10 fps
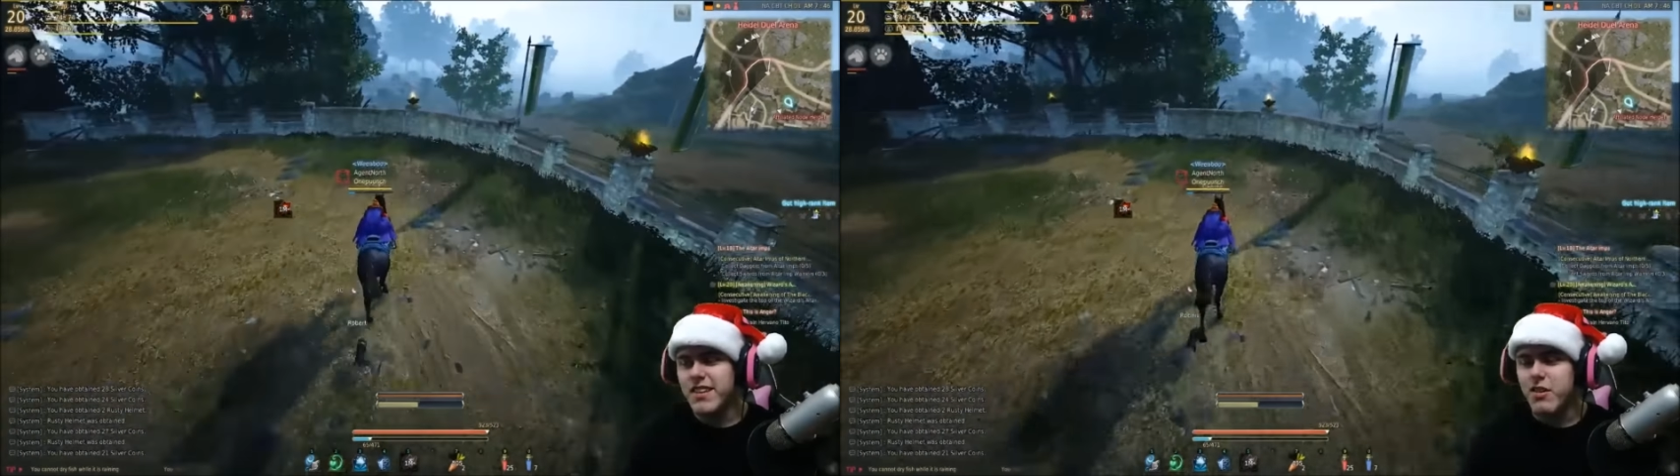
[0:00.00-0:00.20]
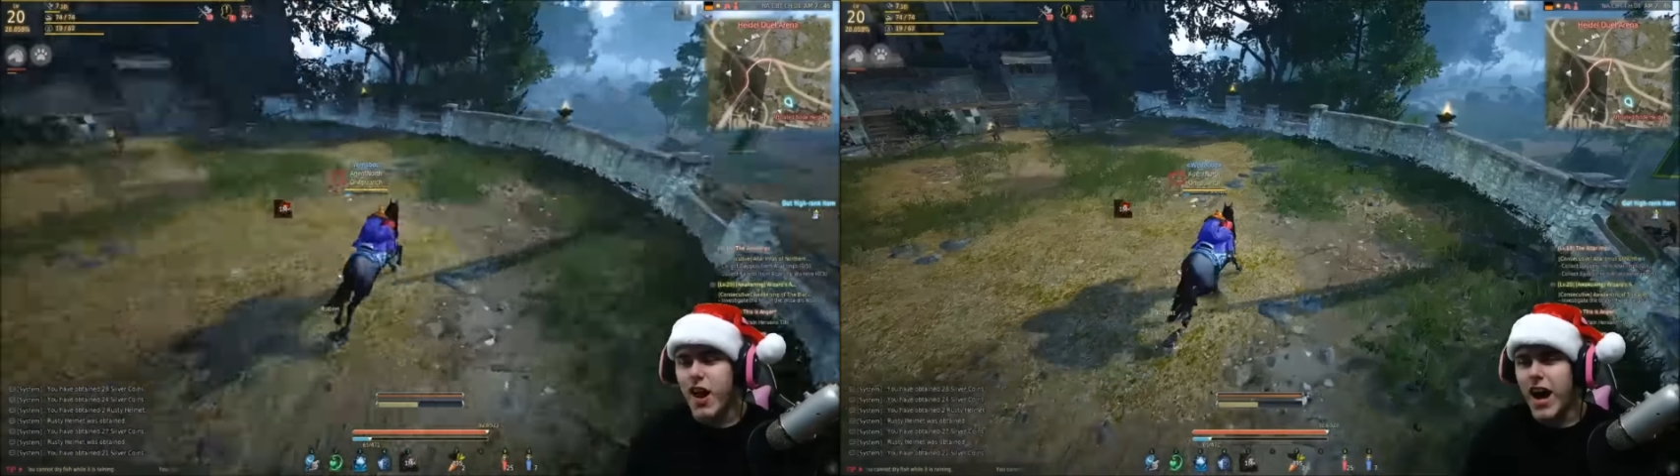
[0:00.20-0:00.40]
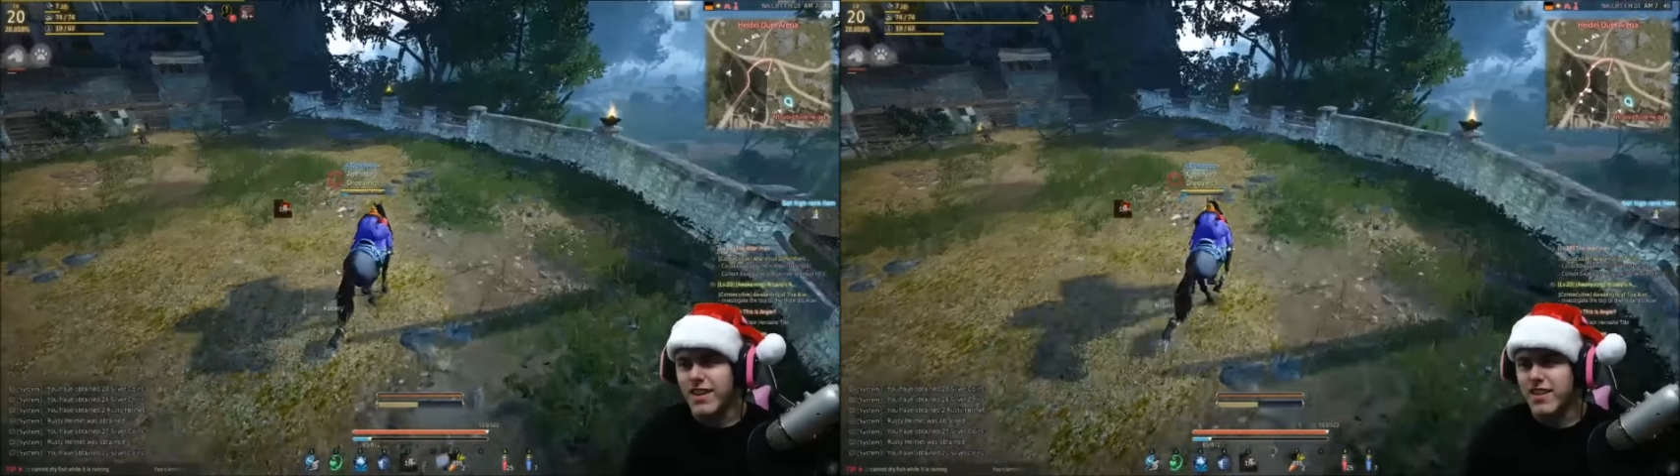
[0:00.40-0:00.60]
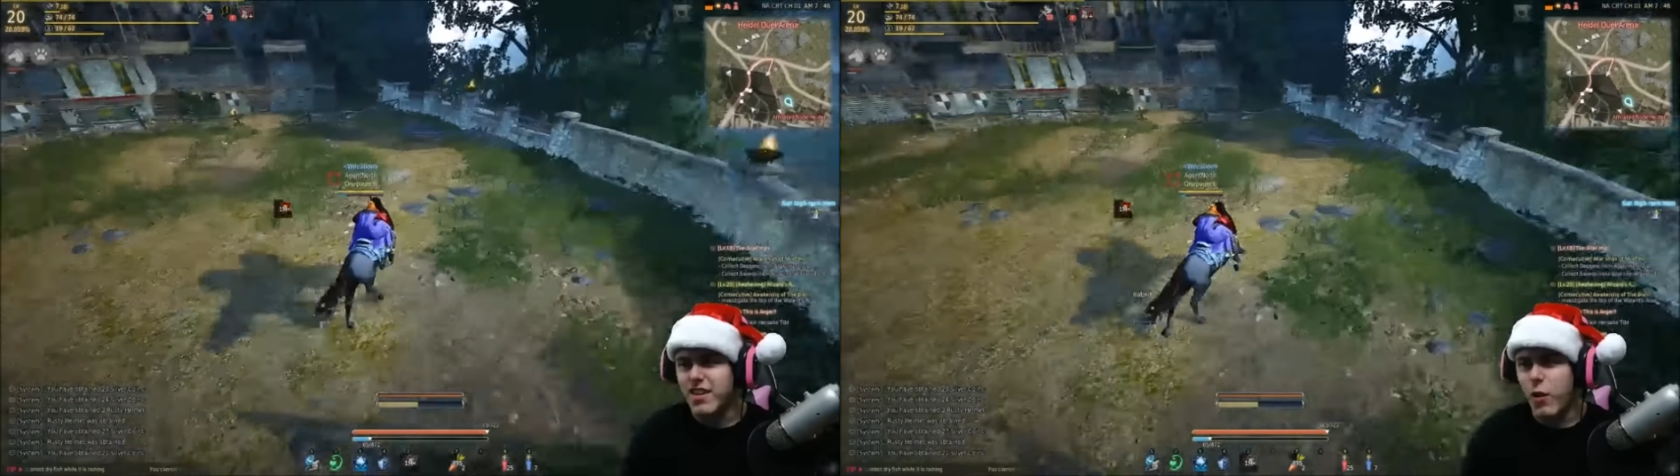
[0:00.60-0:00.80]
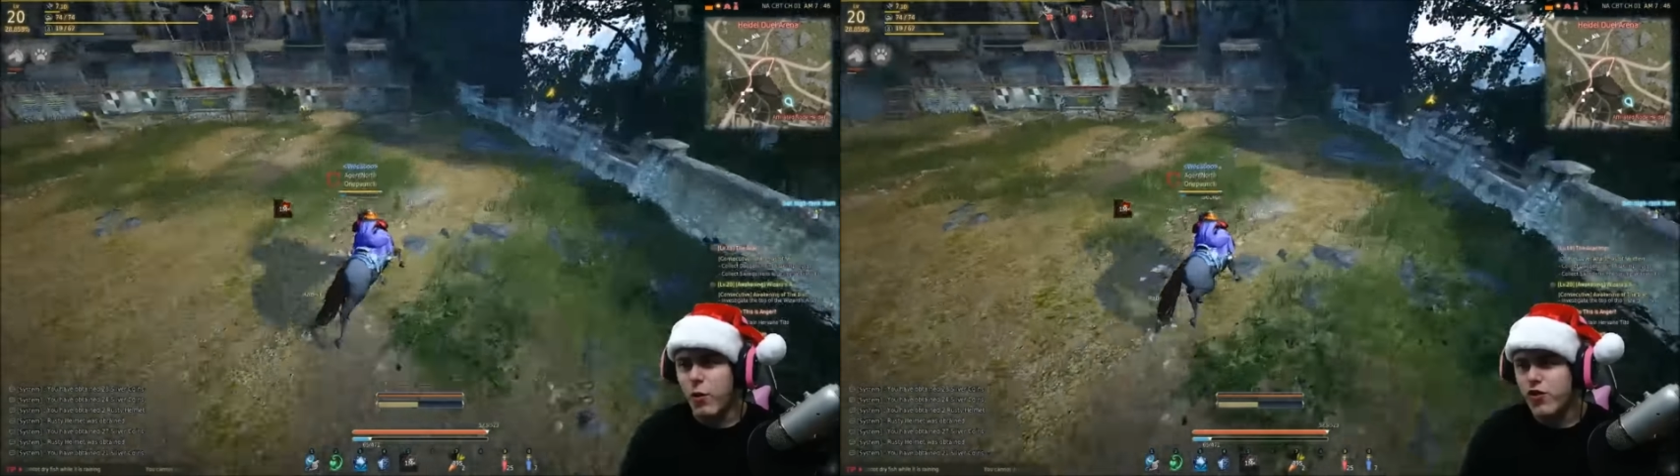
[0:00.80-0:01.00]
class
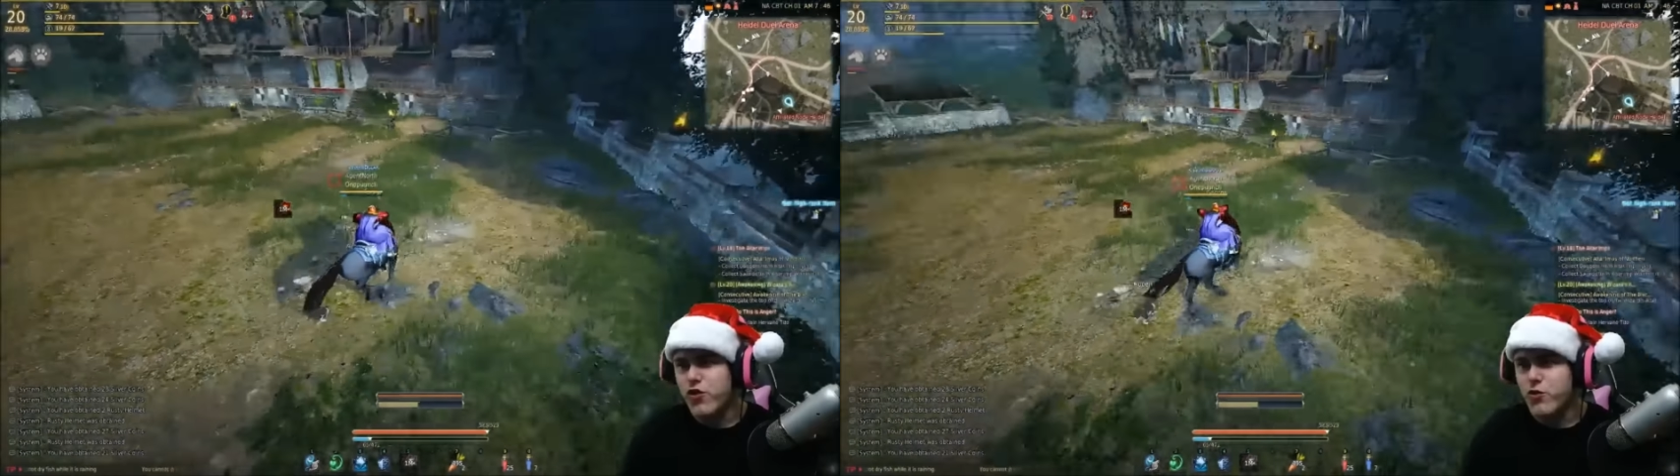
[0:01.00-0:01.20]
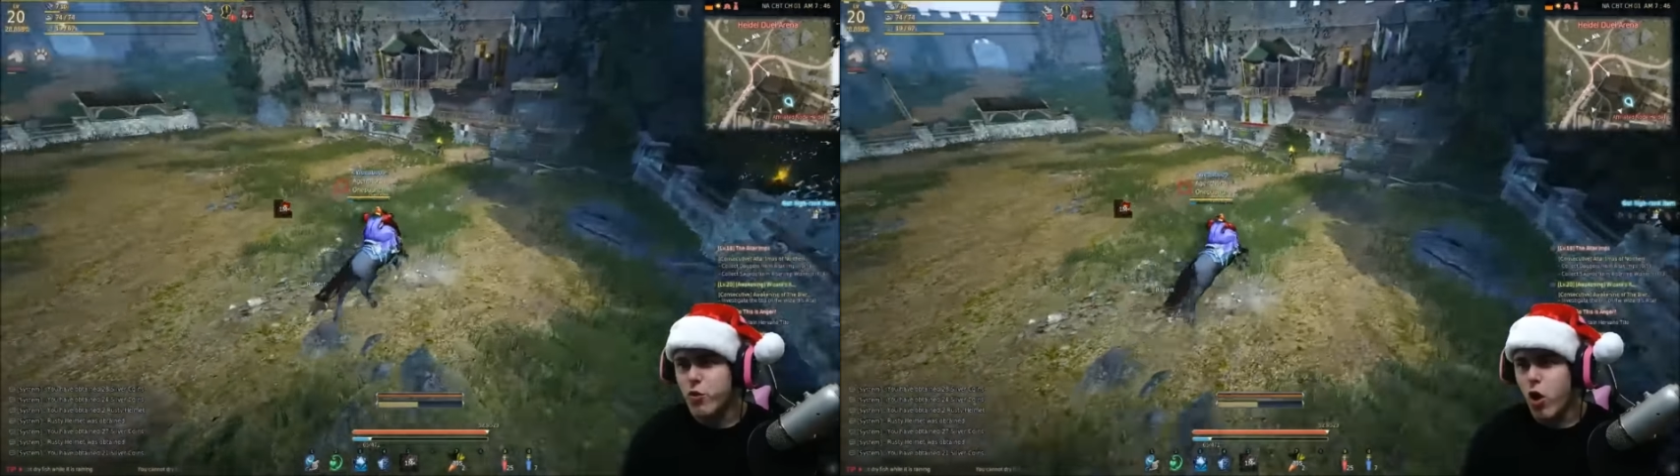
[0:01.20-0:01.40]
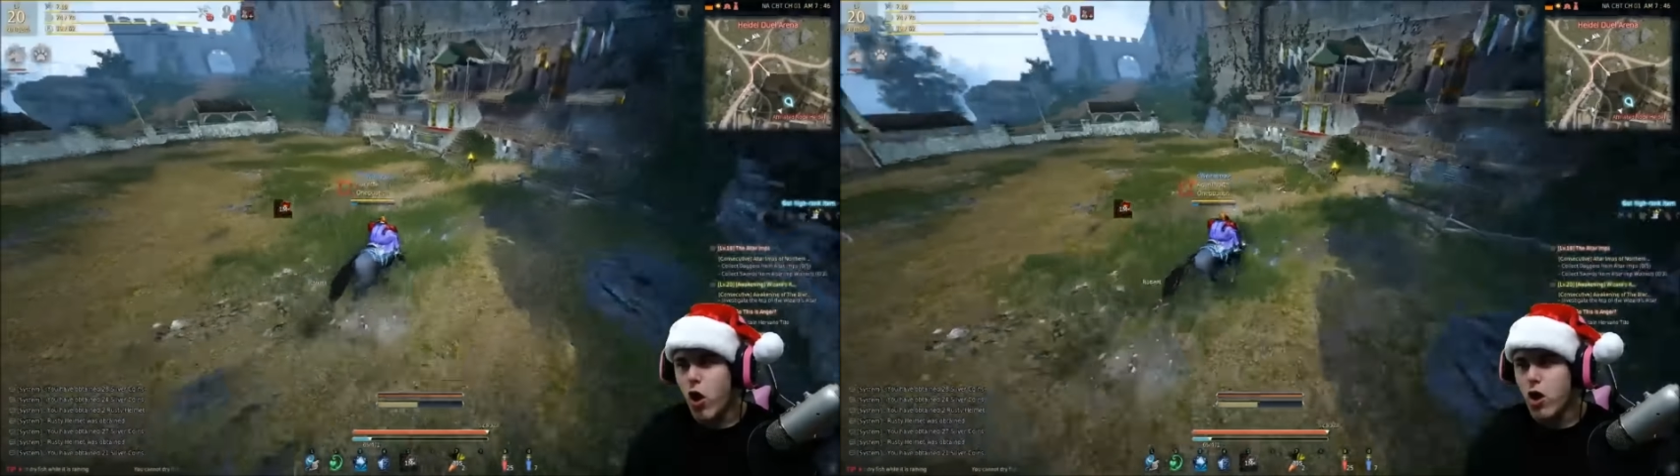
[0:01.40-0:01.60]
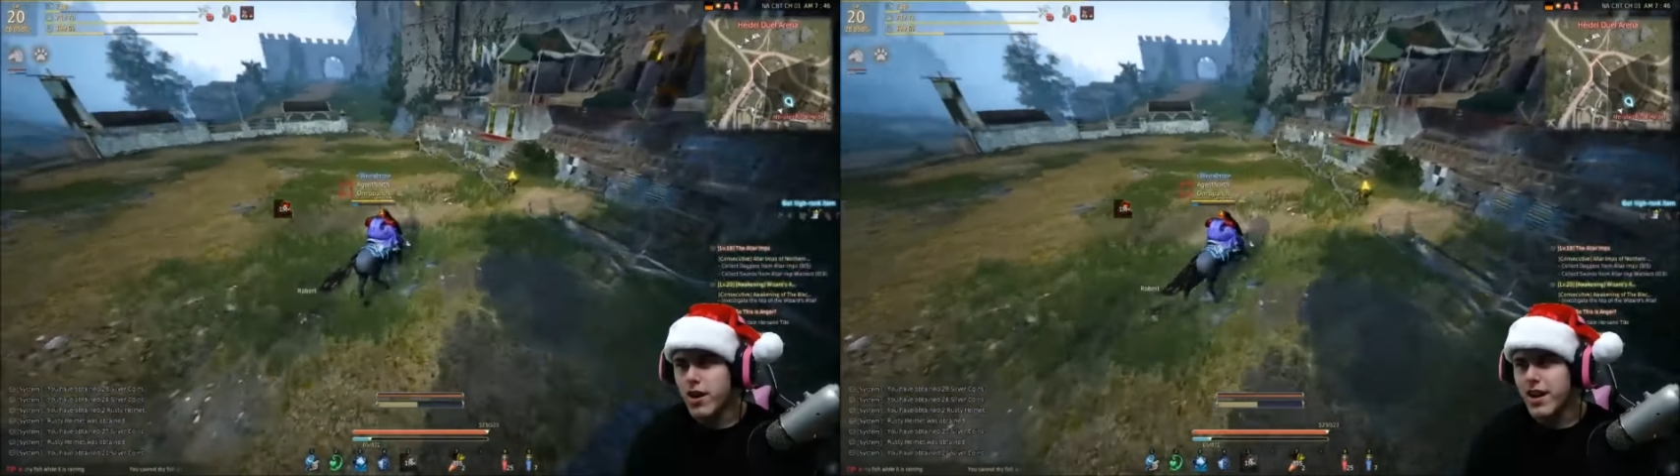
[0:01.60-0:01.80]
so strong